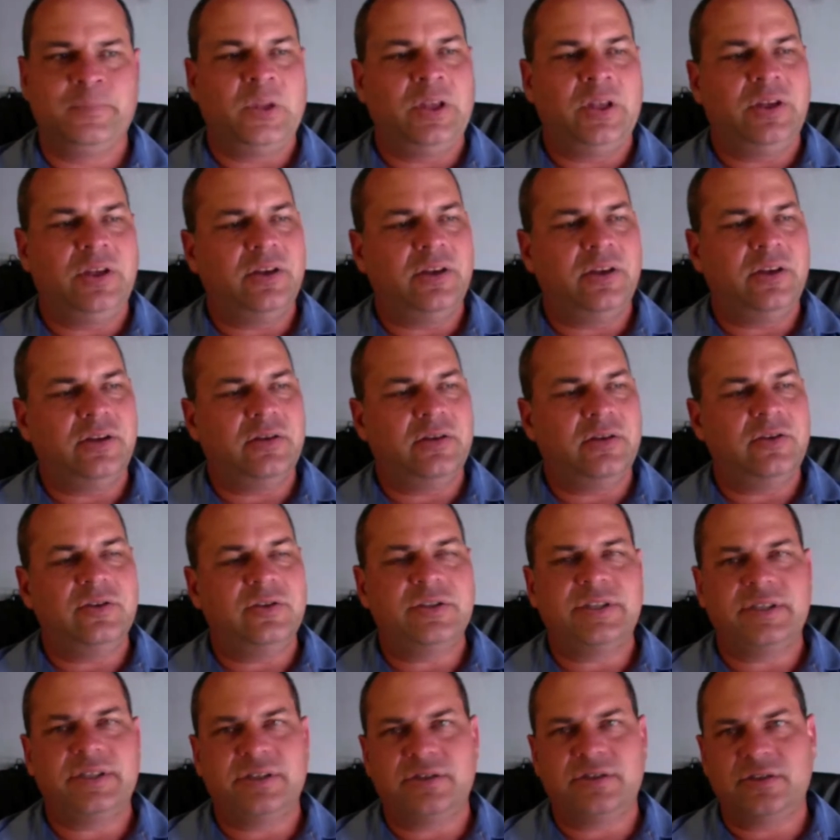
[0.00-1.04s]
You don't
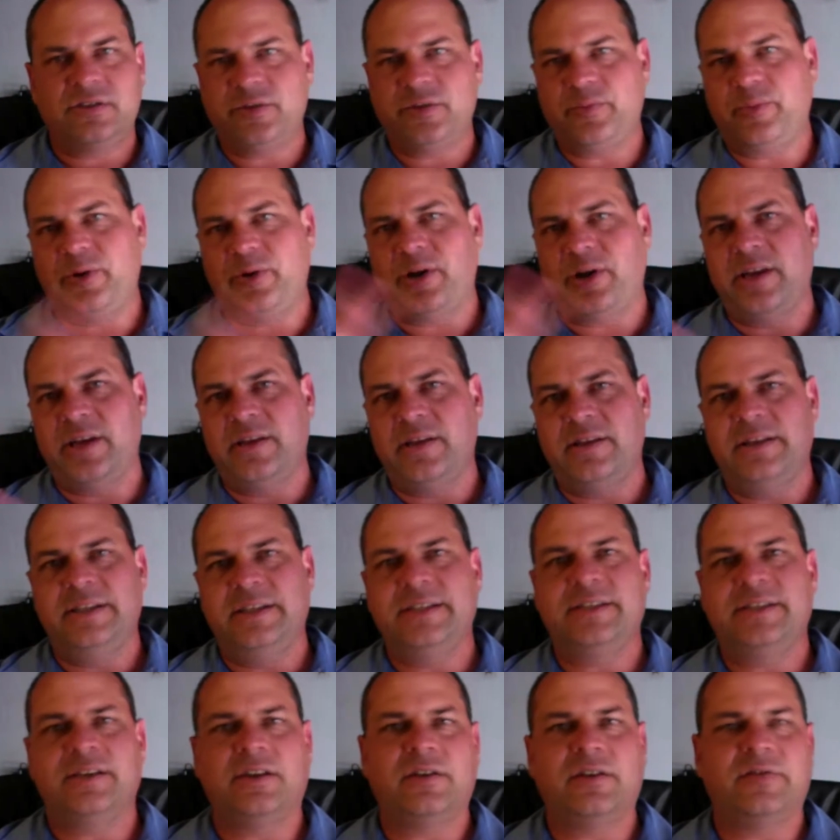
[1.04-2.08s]
use this to spray the
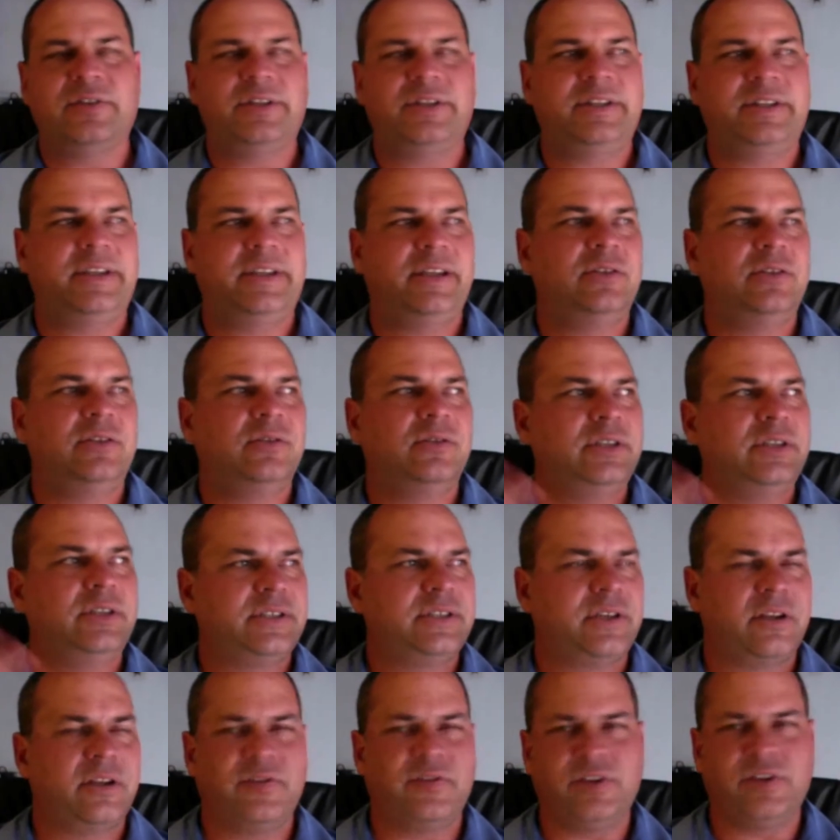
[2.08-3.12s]
inside of a tent or
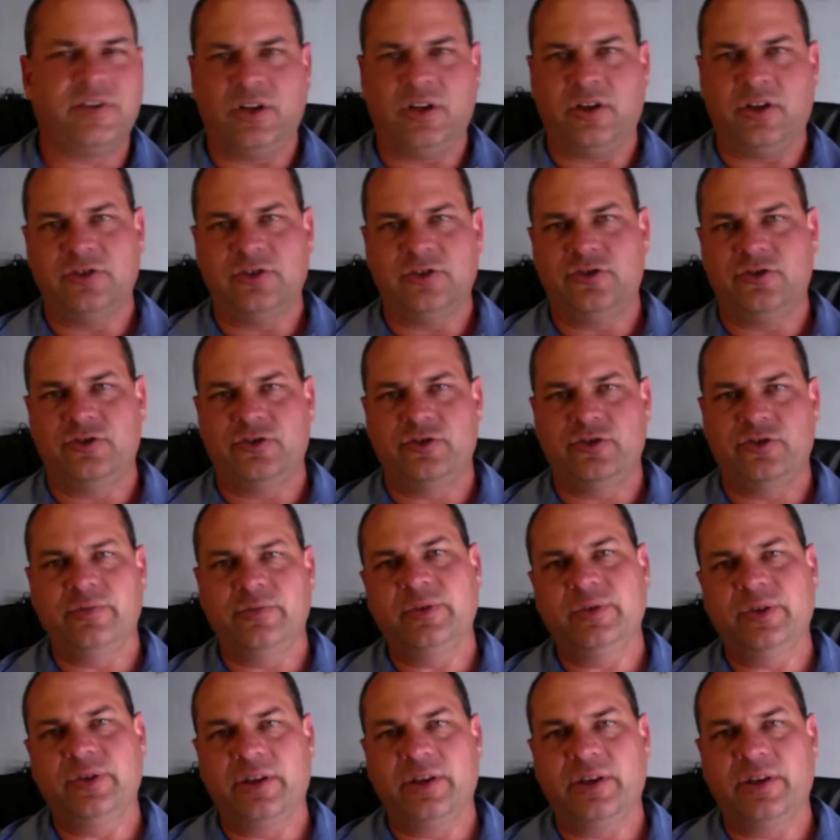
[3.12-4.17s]
inside of a lodge room
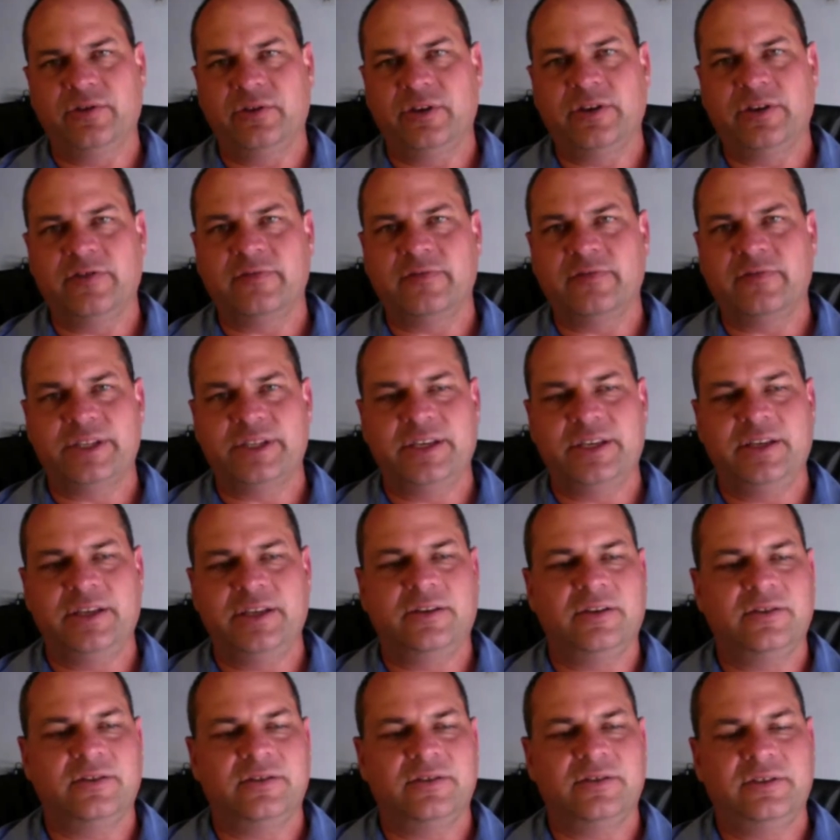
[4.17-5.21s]
to get rid of
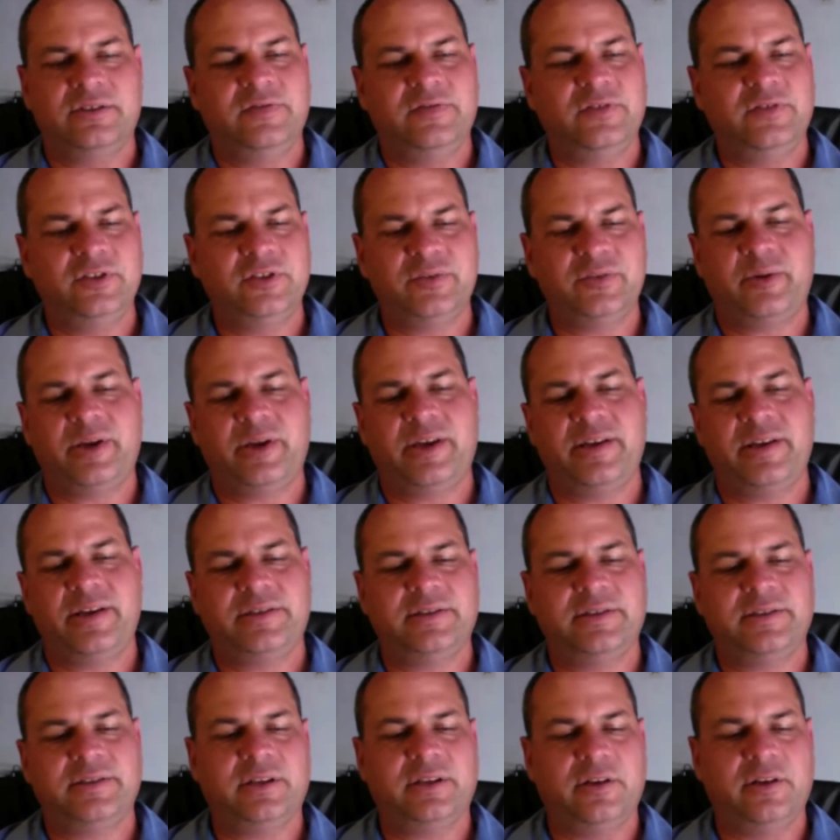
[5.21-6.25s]
mosquitoes. If you spray
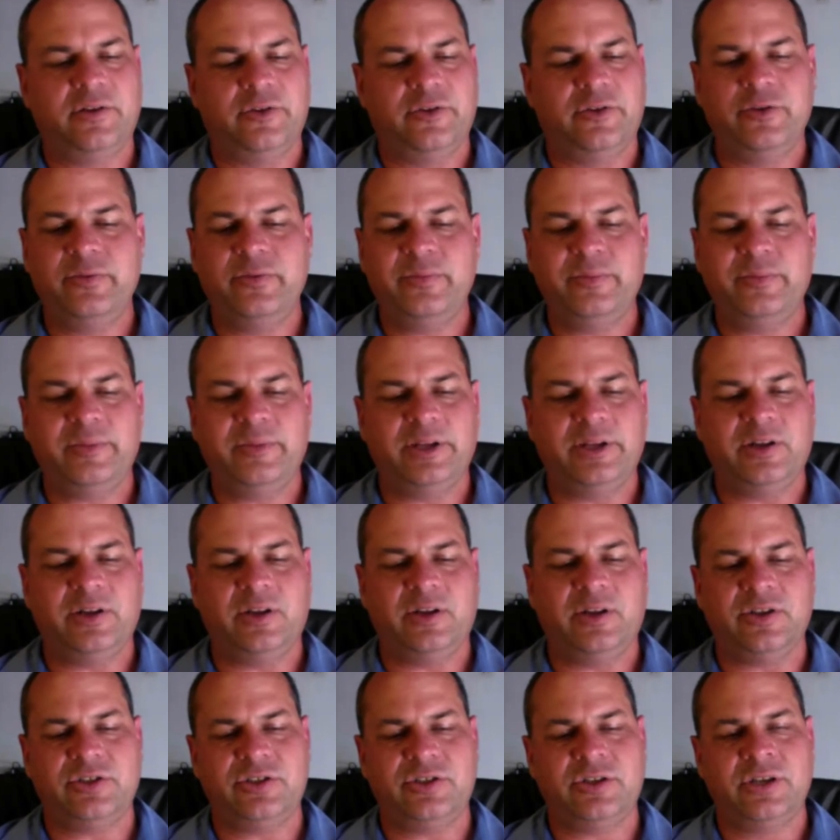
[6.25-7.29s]
this in a room, in a
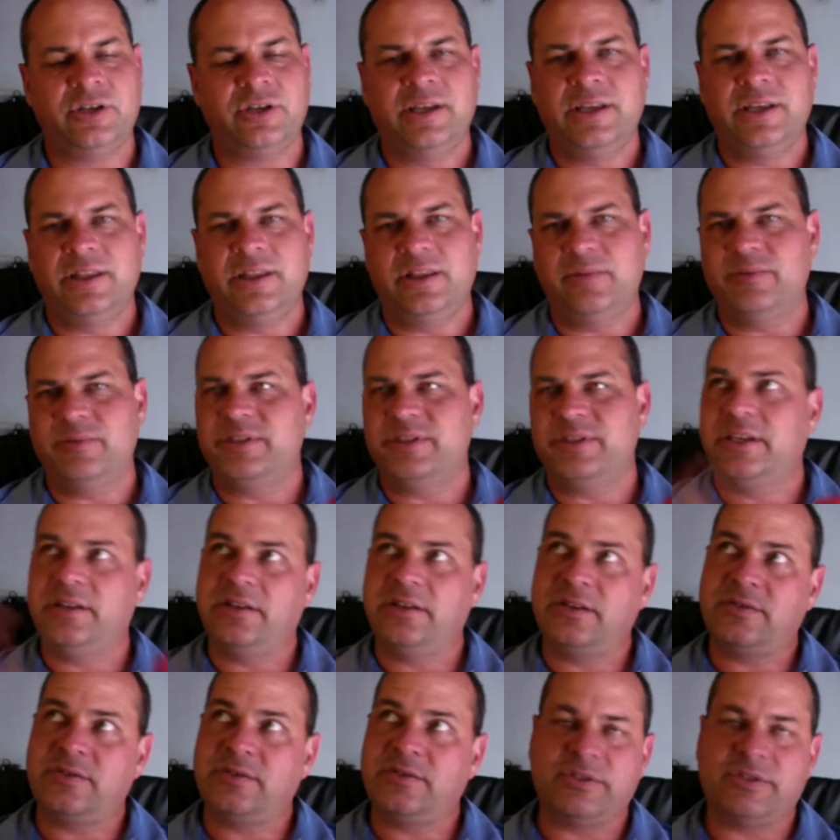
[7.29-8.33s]
lodge, the
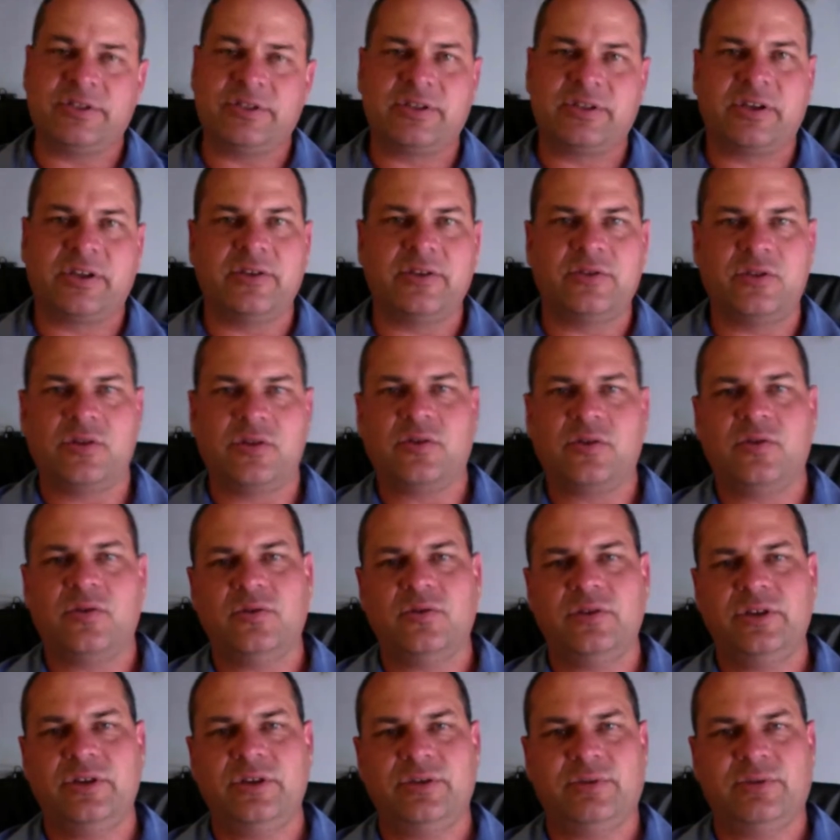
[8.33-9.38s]
mosquitoes will just go to the
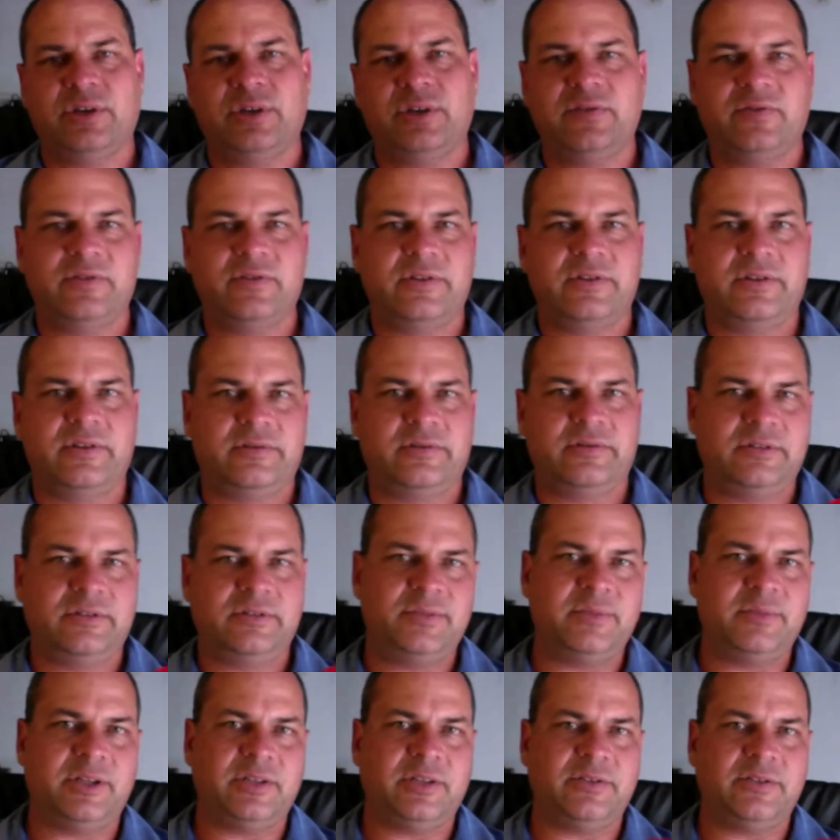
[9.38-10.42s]
corners, wait for the
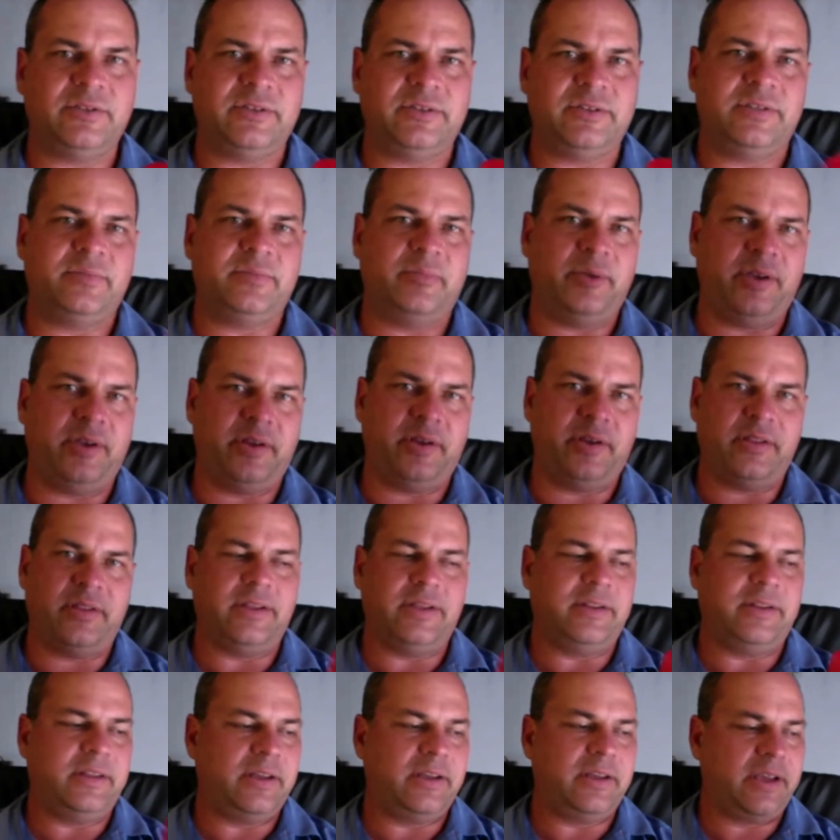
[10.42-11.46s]
smell to disappear, and
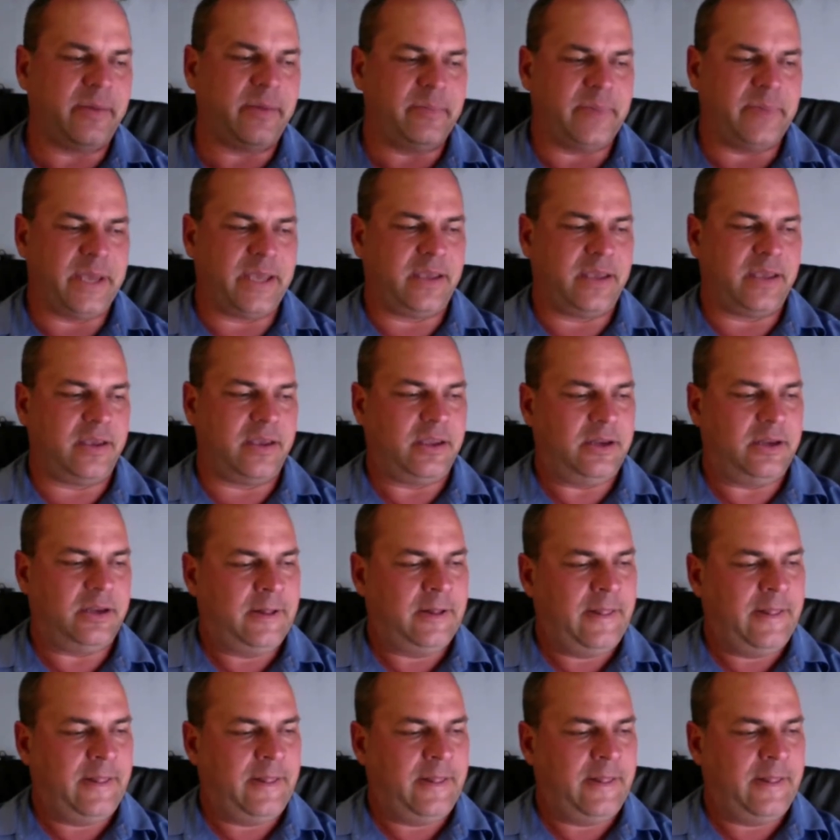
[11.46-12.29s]
then they come back again.